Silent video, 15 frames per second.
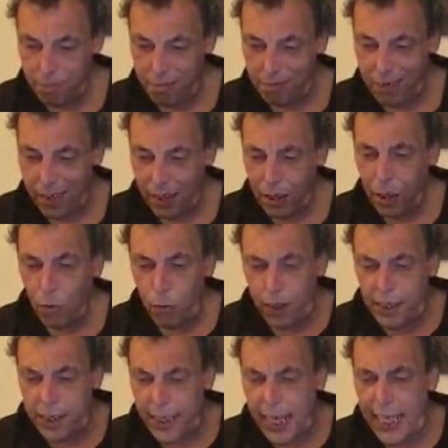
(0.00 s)
Yeah.
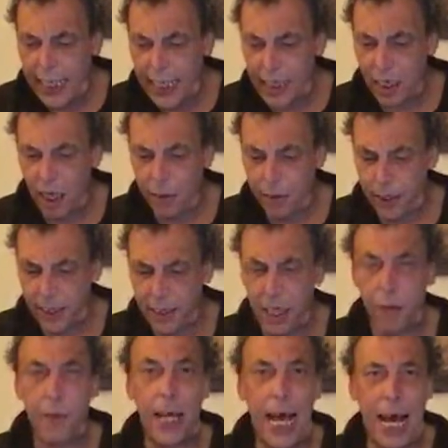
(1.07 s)
Well, the daily diaries
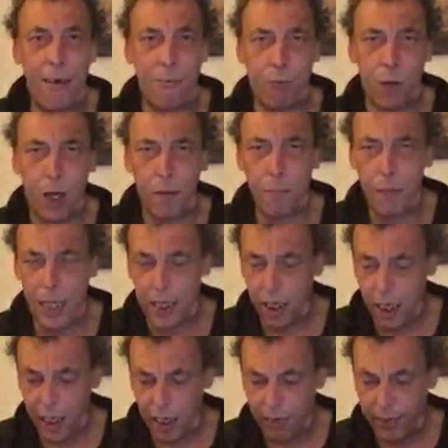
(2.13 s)
don't have one, and
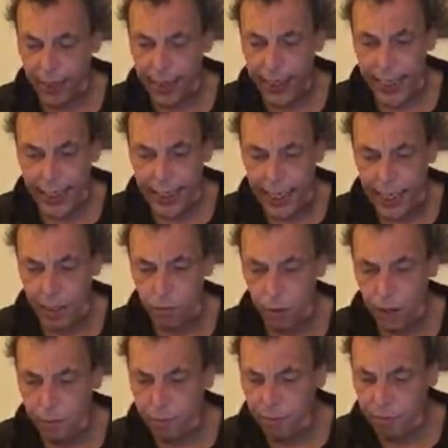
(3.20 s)
I don't. They need
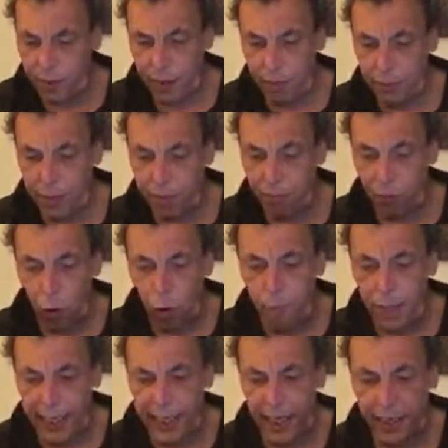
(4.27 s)
one for the
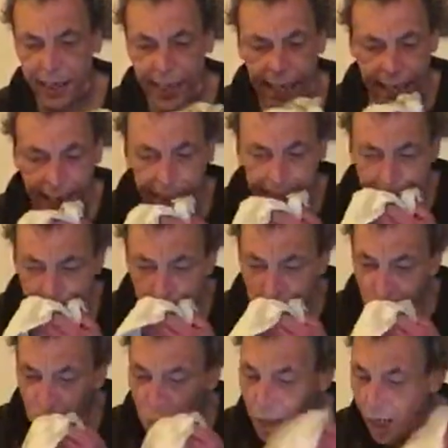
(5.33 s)
format that they are.
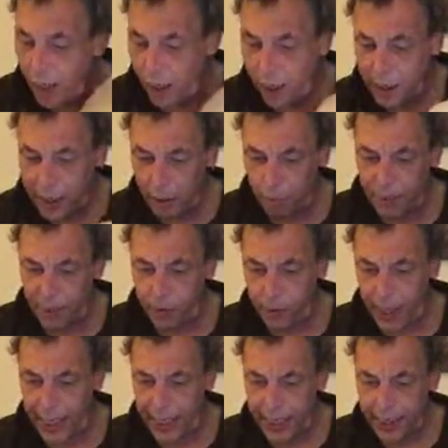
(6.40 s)
I like it to be
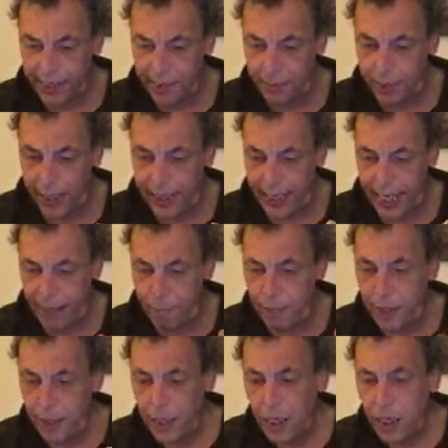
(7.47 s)
straight in and straight out.
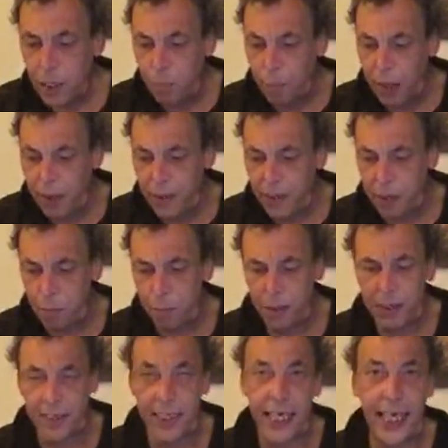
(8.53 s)
The Boaty and
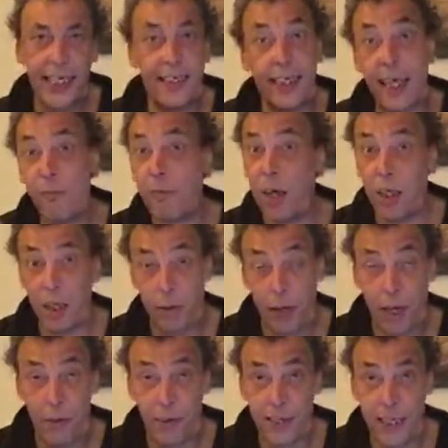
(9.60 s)
Musty each, they've got their
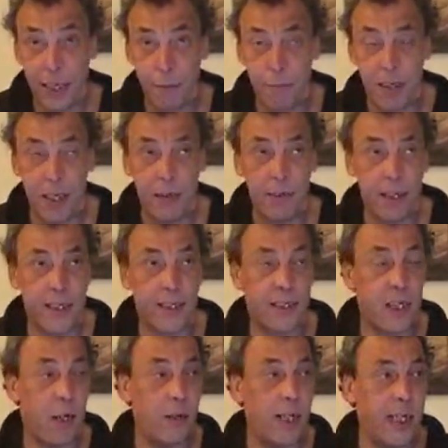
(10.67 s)
own theme tune. That's a
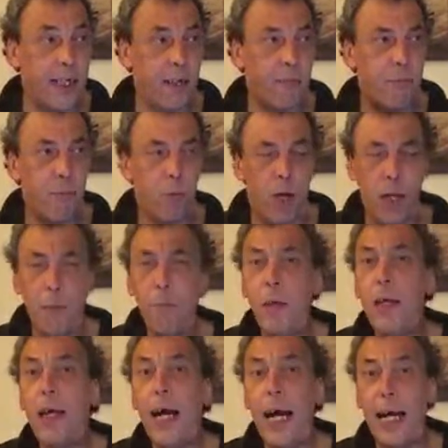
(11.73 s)
totally different one,
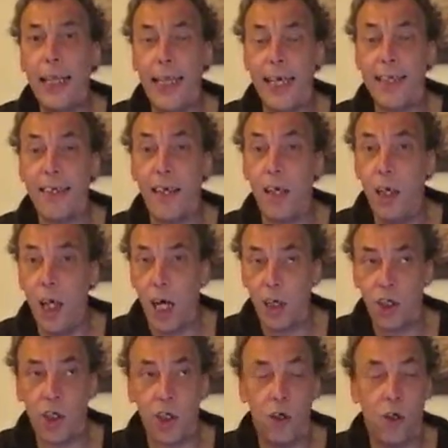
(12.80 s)
and that's a
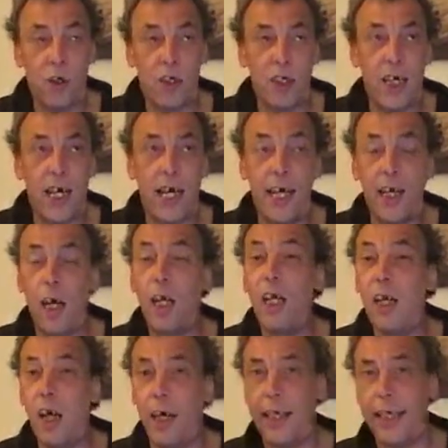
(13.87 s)
lot shorter. And I
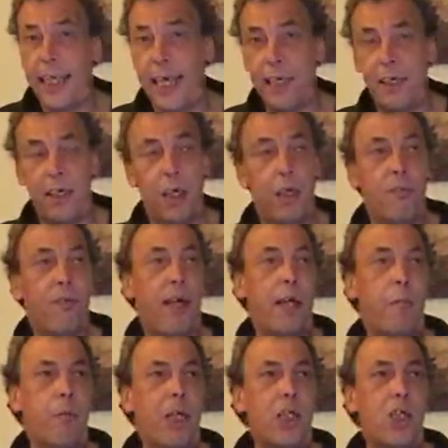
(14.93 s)
like that tune
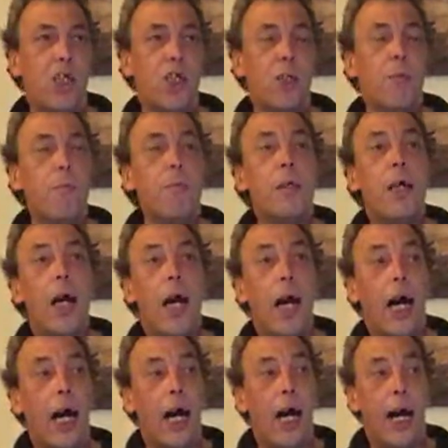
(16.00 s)
very much.
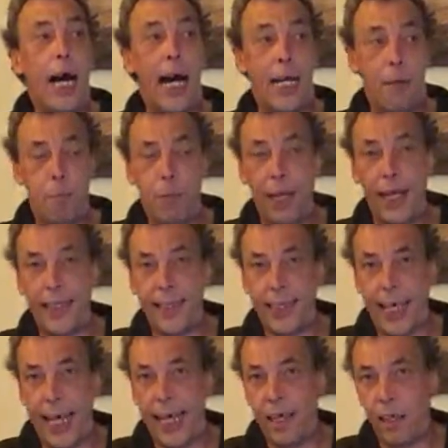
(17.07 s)
And it plays
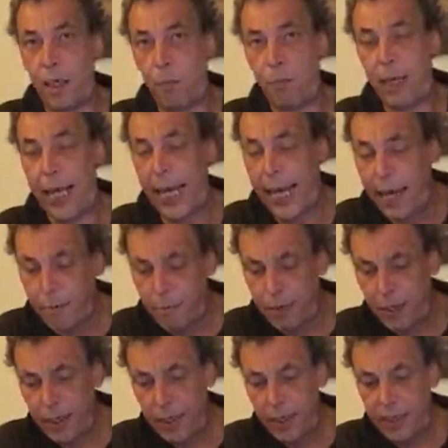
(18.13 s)
again on the play out,
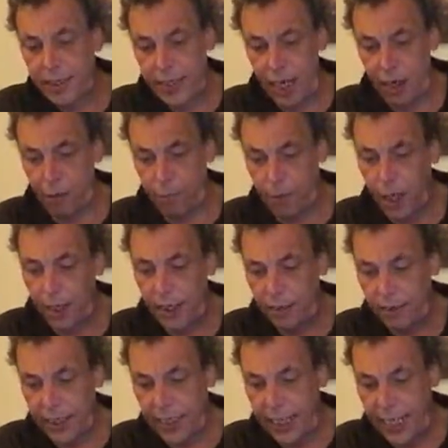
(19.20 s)
so I
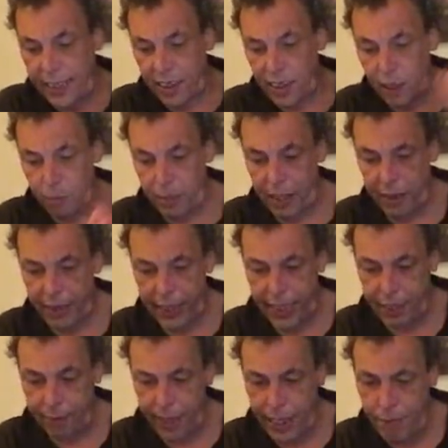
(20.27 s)
don't think that's going to be going
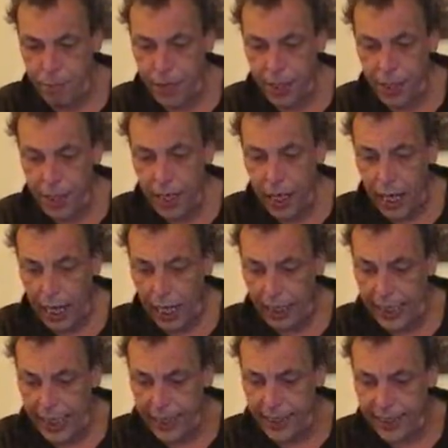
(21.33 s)
anywhere.
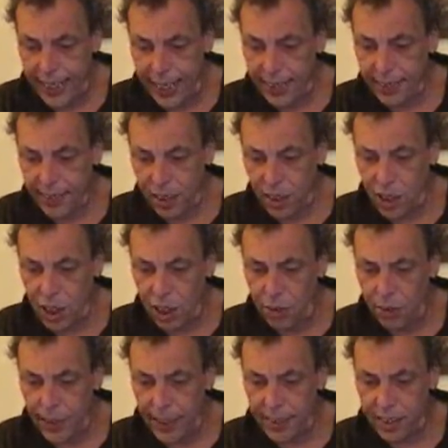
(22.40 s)
Liz says the
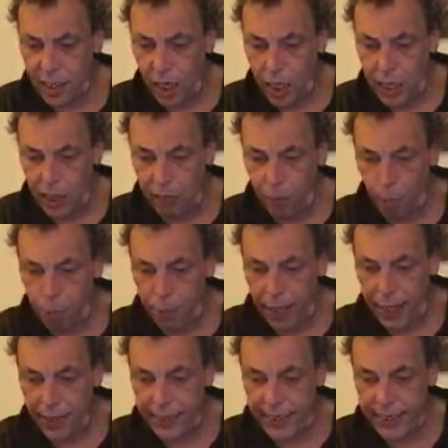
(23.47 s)
tune is kind of a
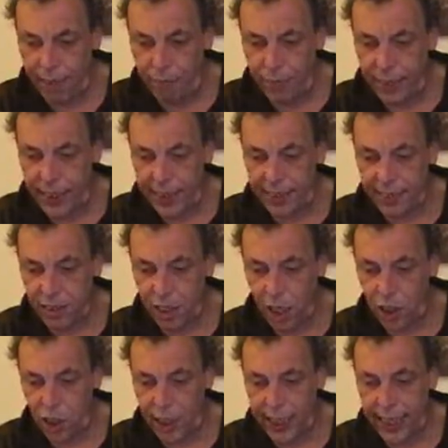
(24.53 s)
bit 70s
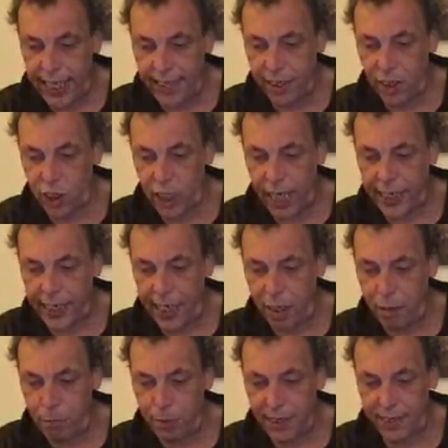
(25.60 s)
dodgy leather jacket
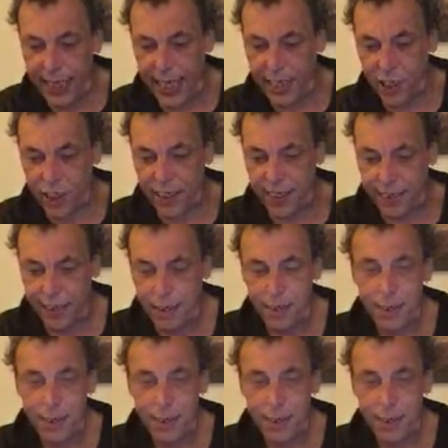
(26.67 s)
and moustaches.